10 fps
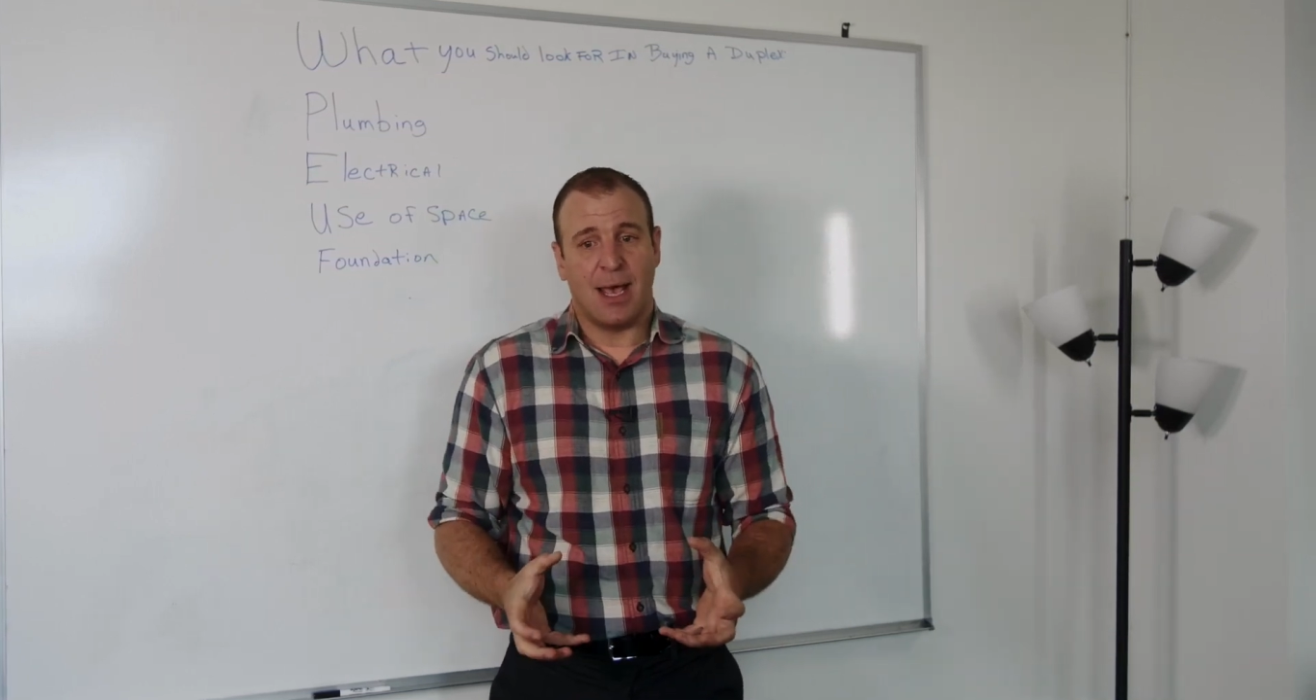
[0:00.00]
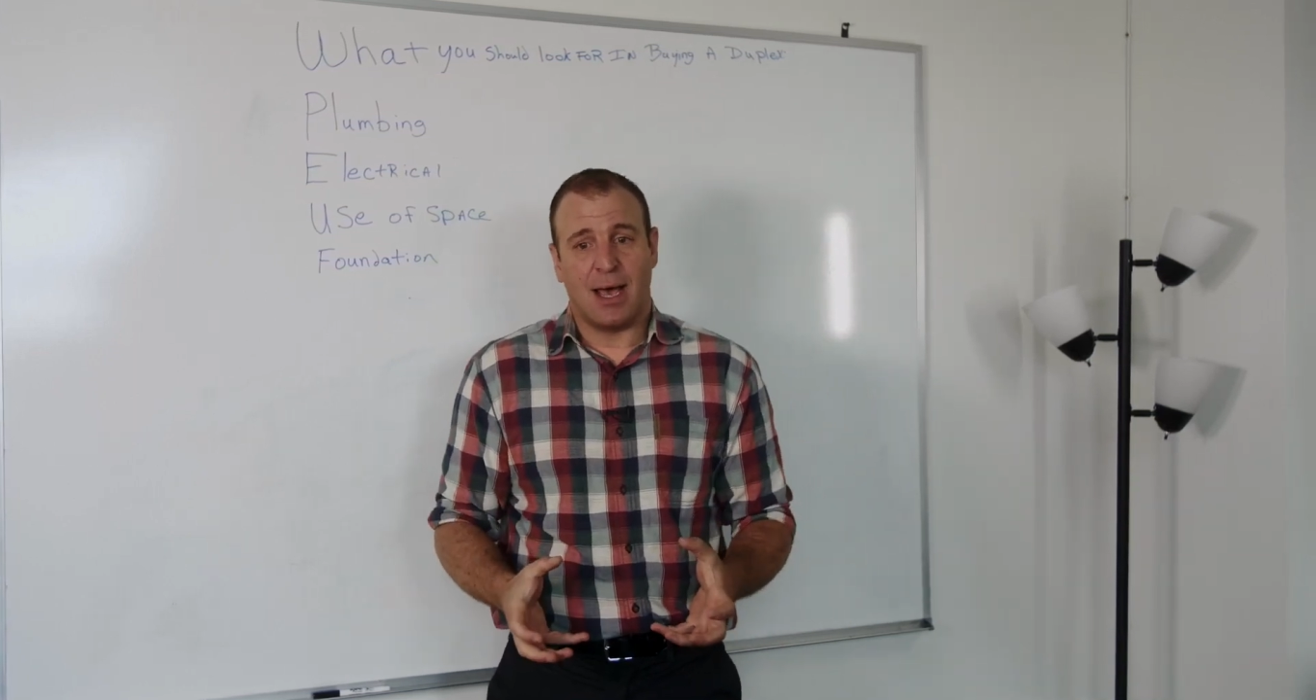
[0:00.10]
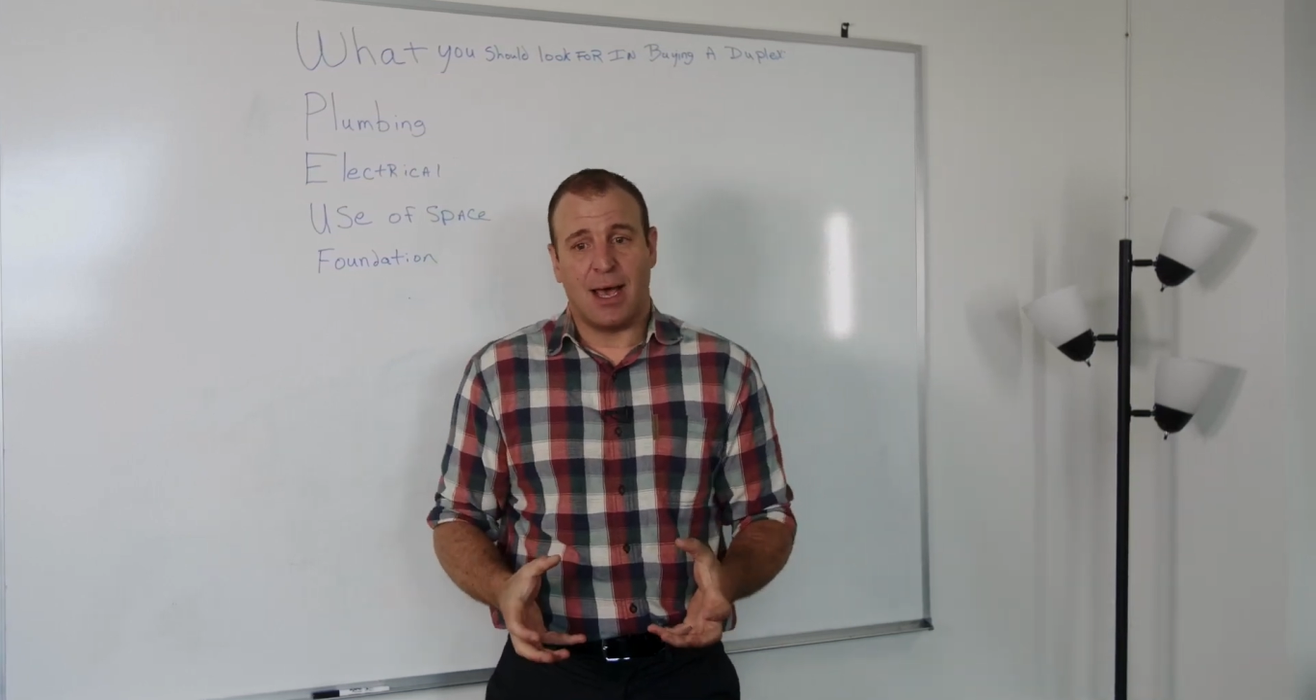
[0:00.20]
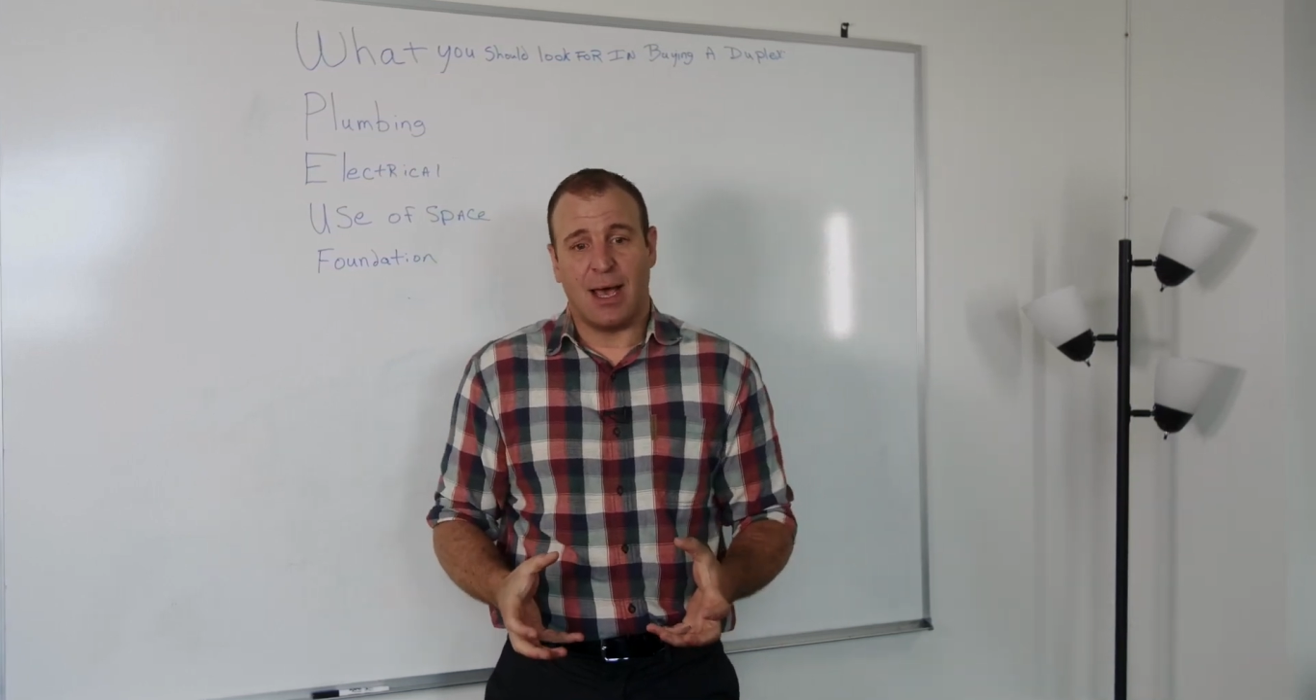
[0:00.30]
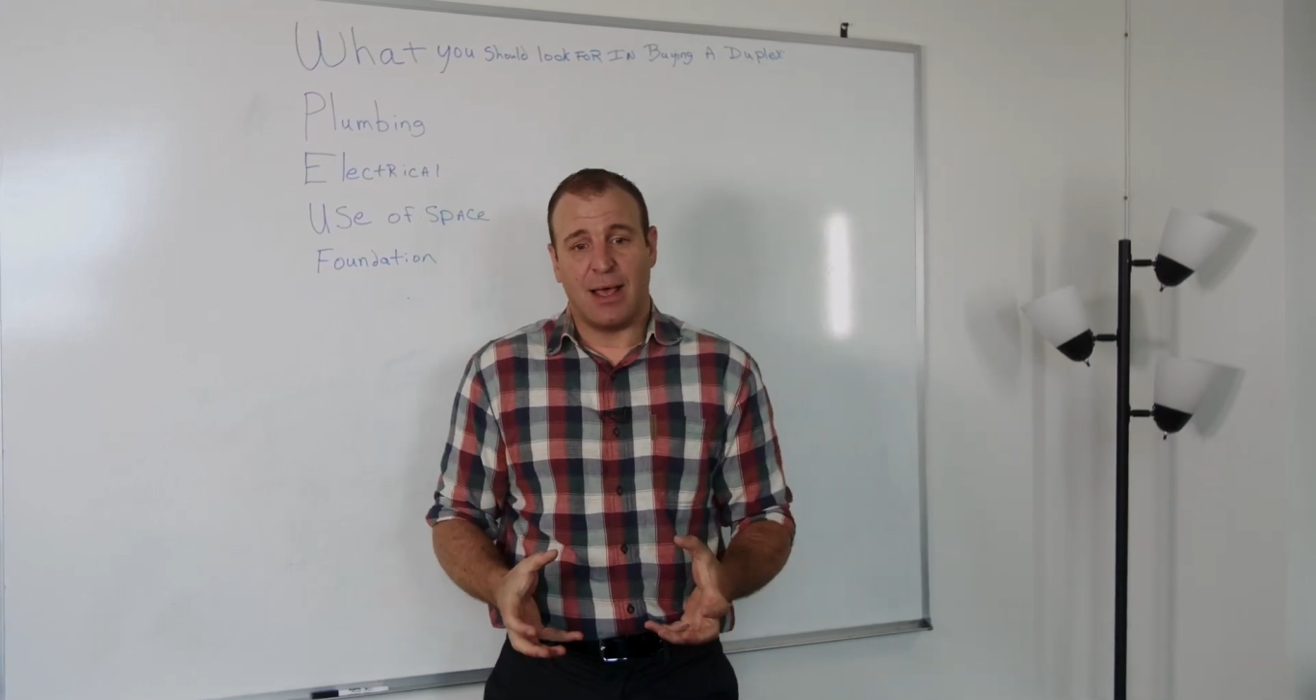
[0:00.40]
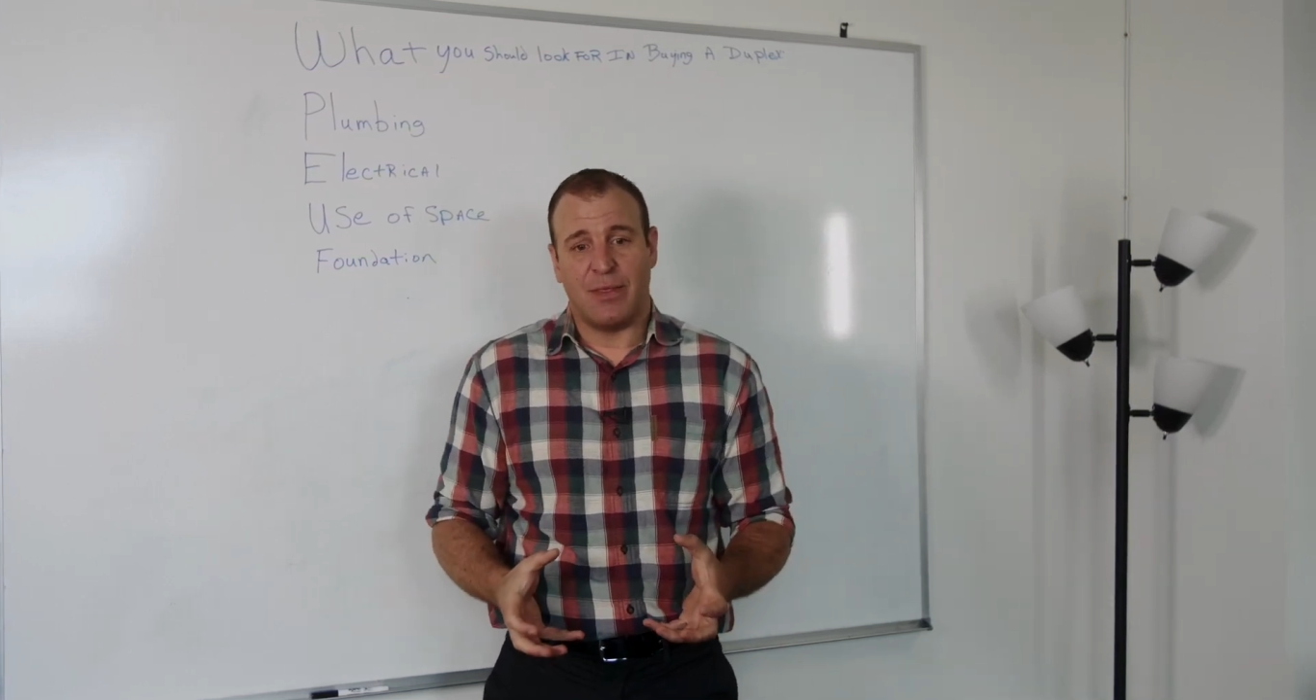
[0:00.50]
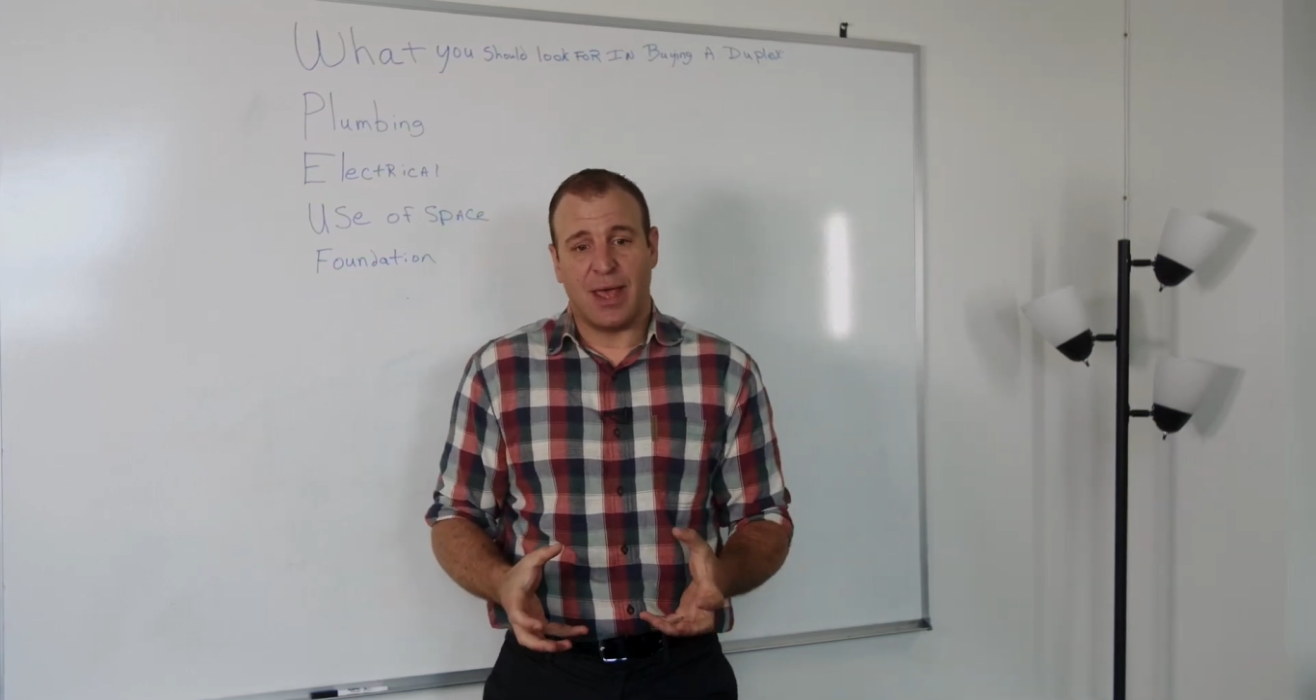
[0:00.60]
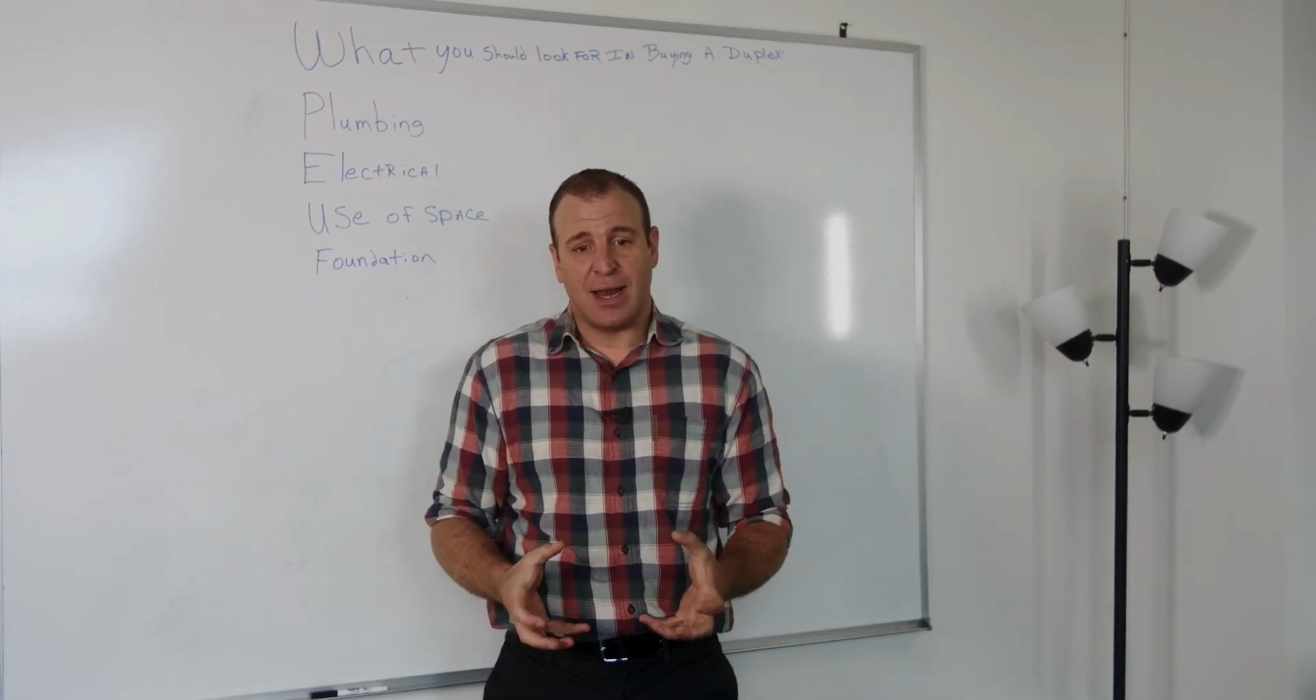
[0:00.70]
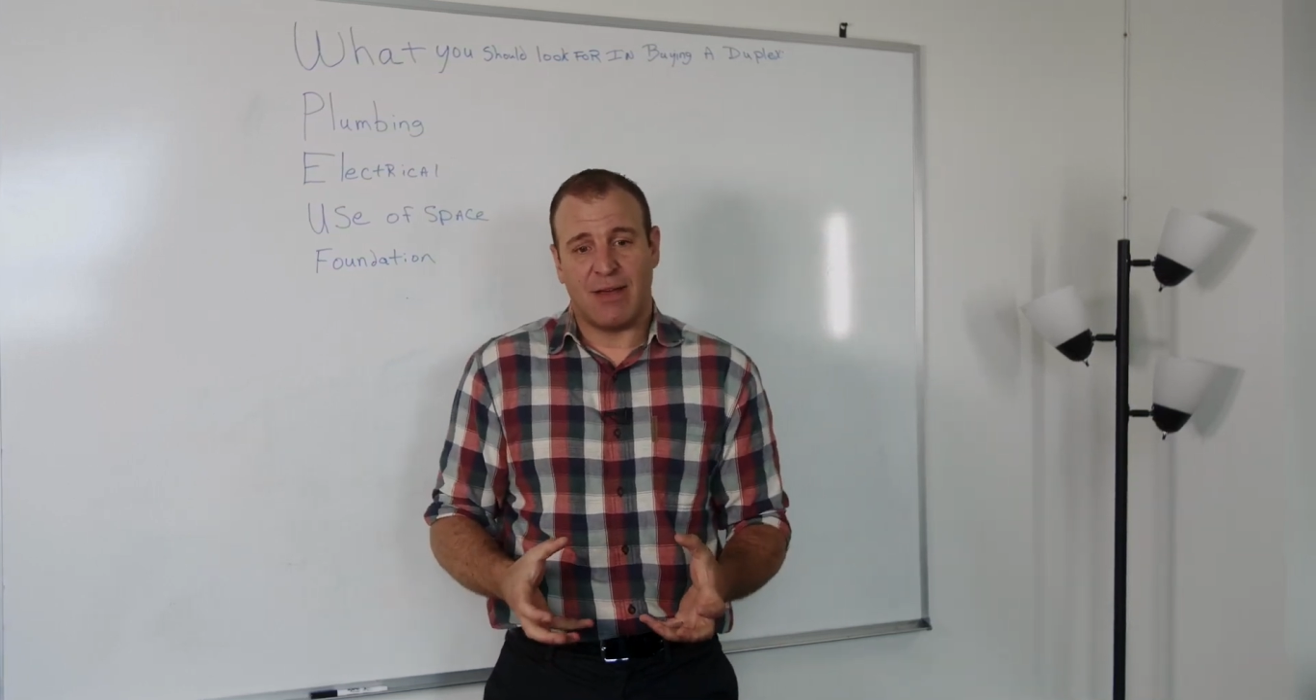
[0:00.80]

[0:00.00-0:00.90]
that